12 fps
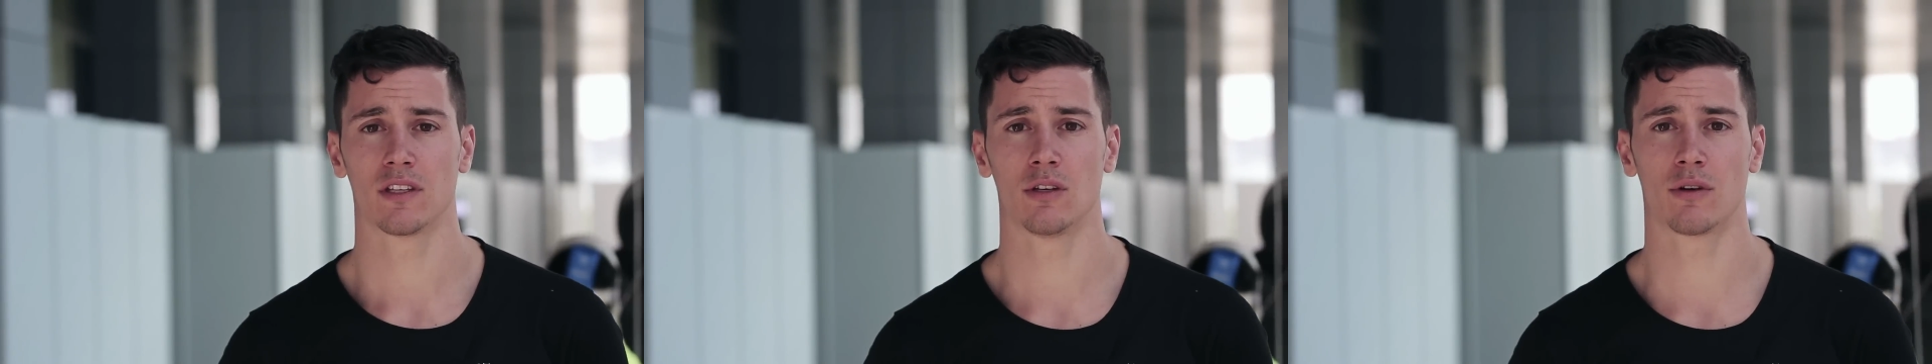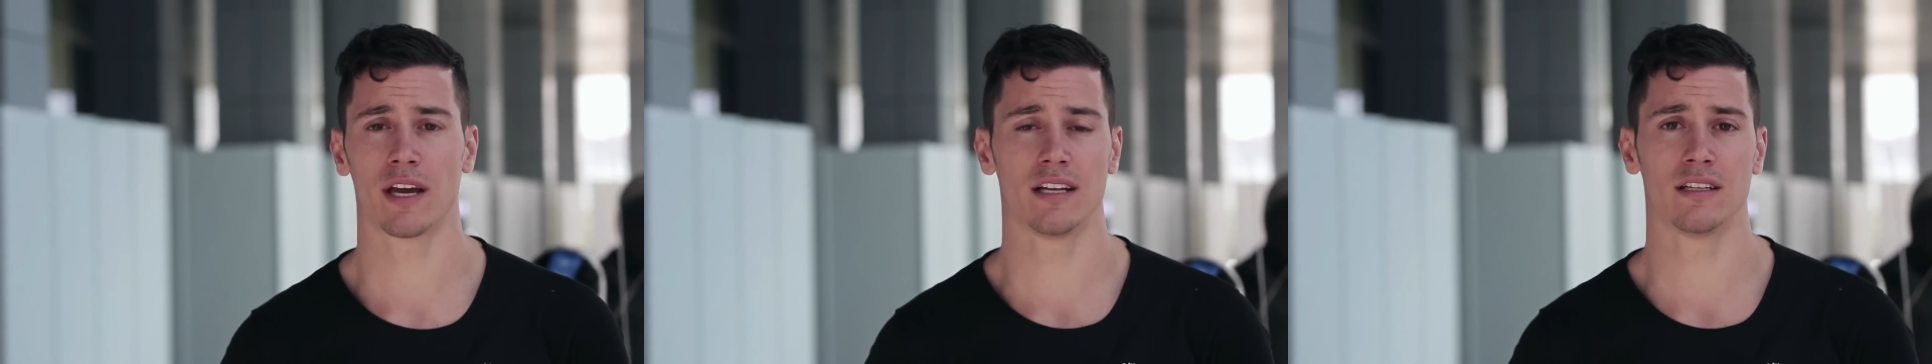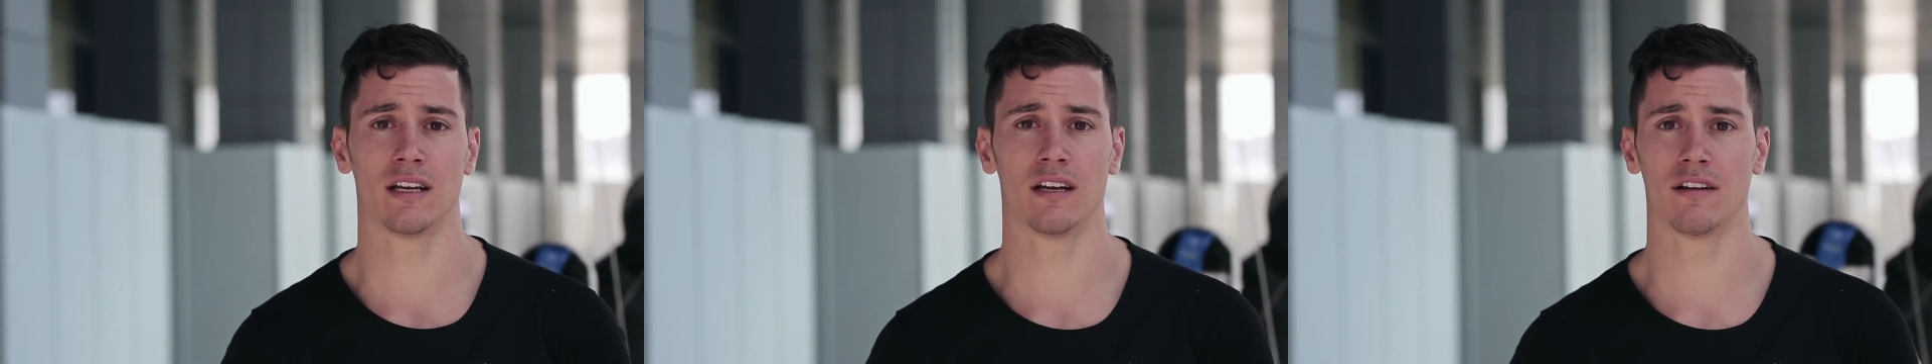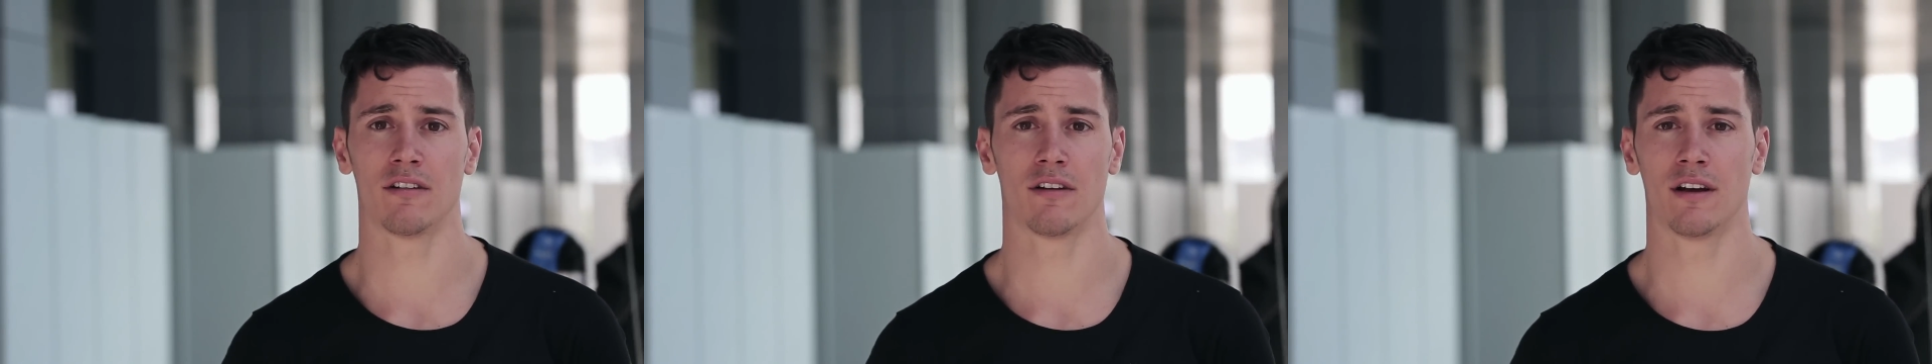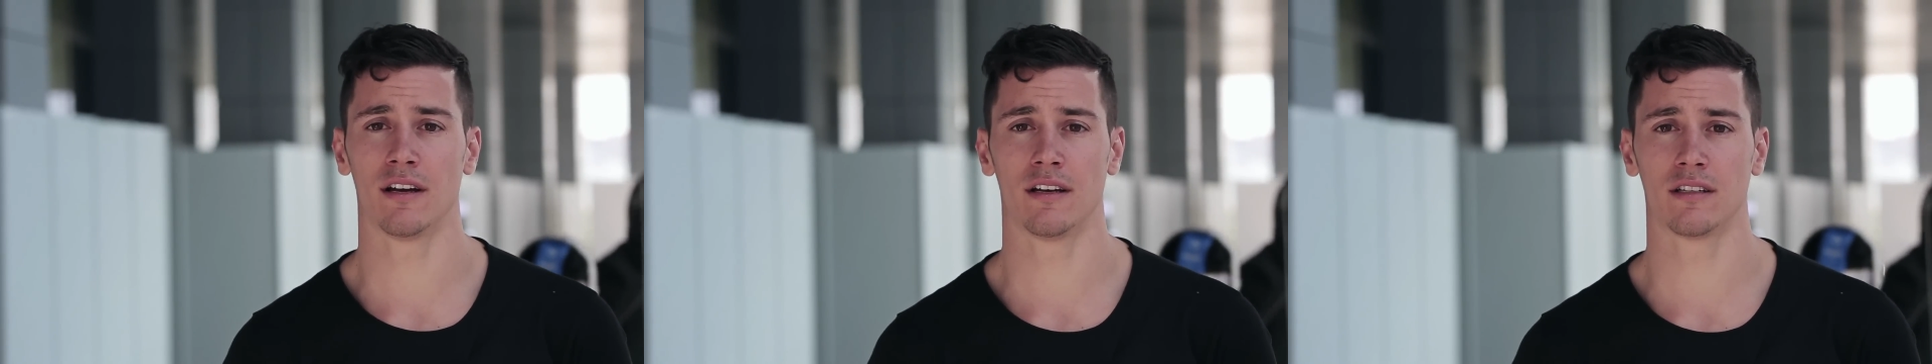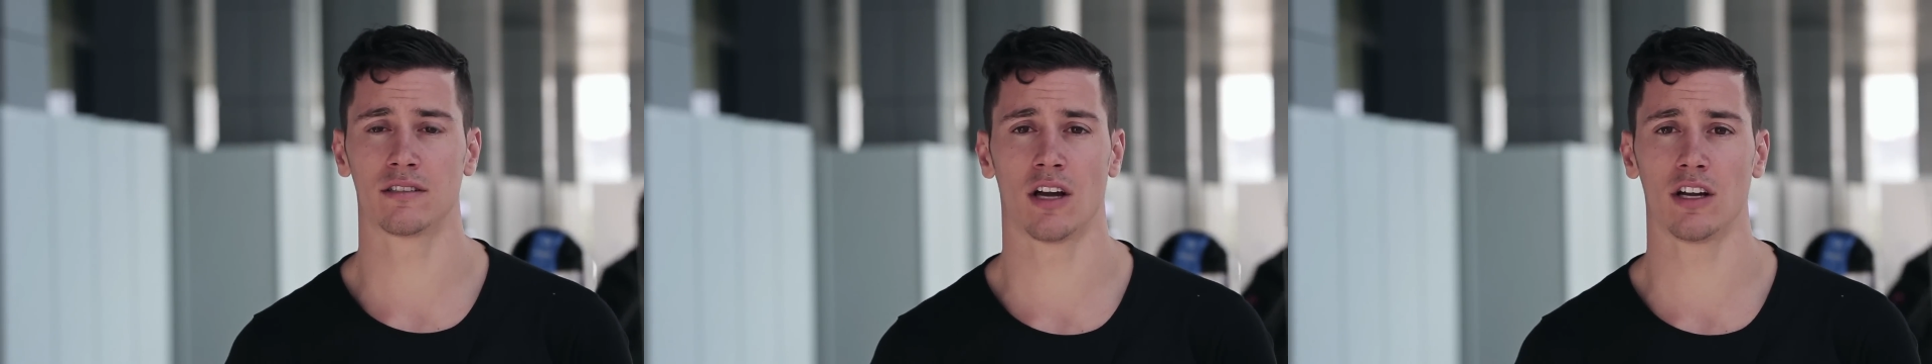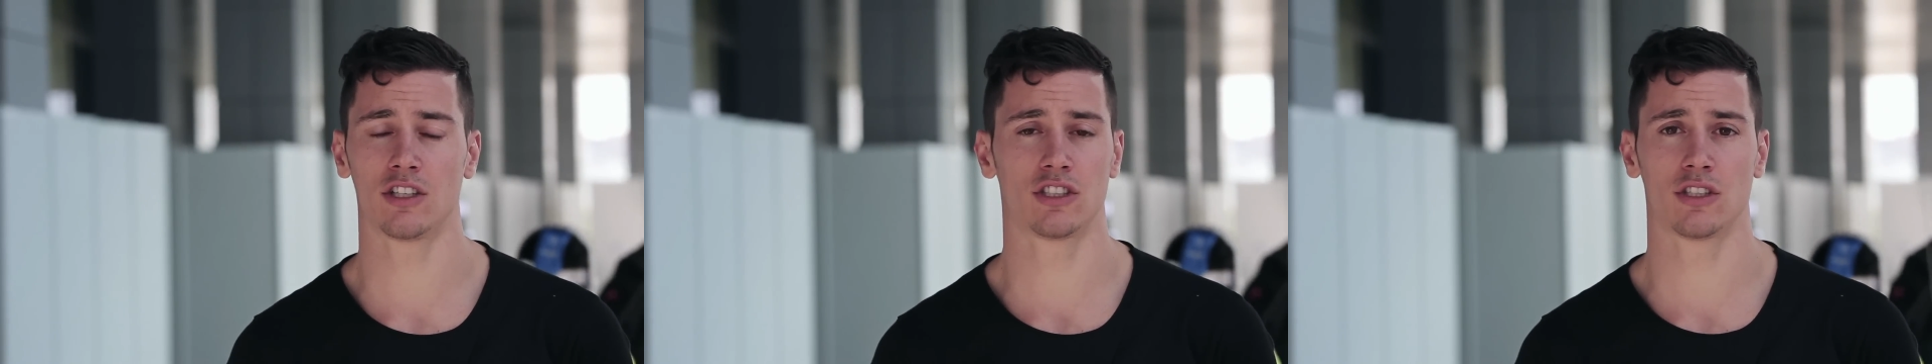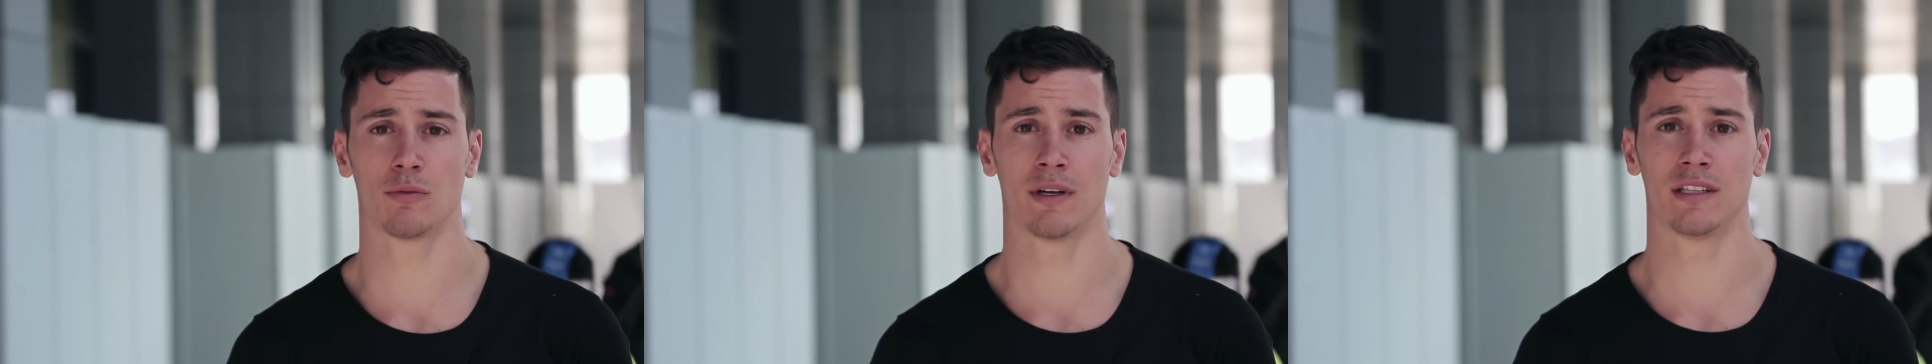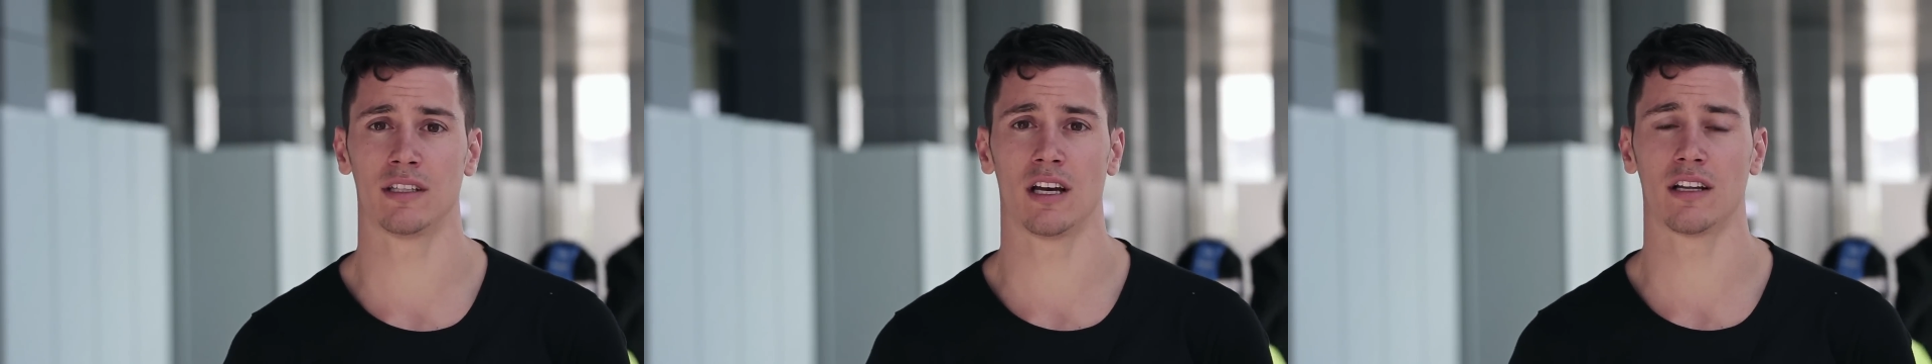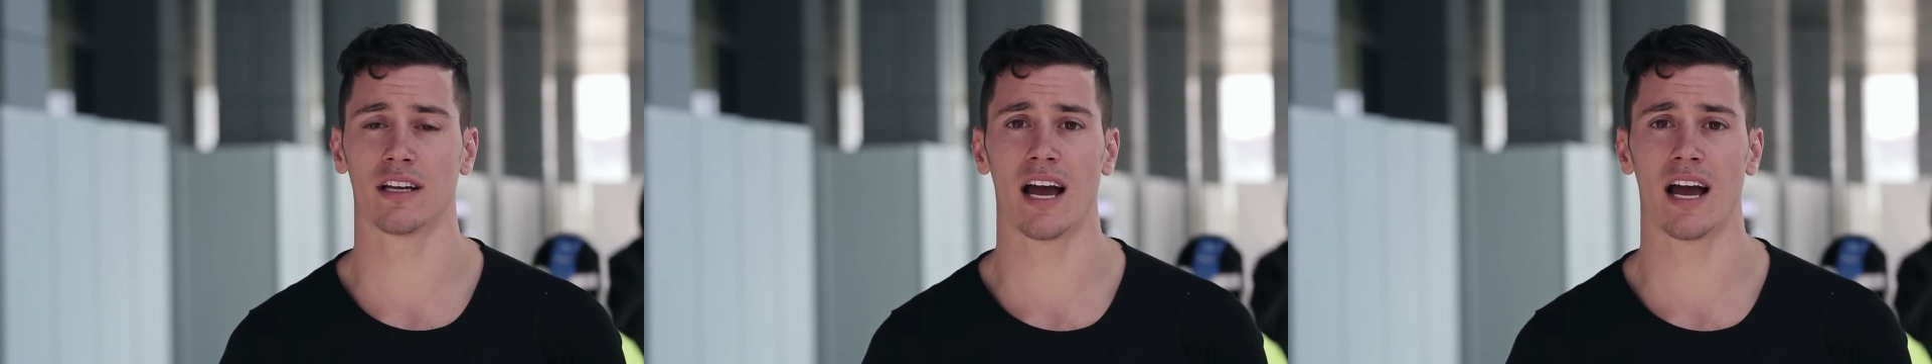You can uh, uh, touch when the other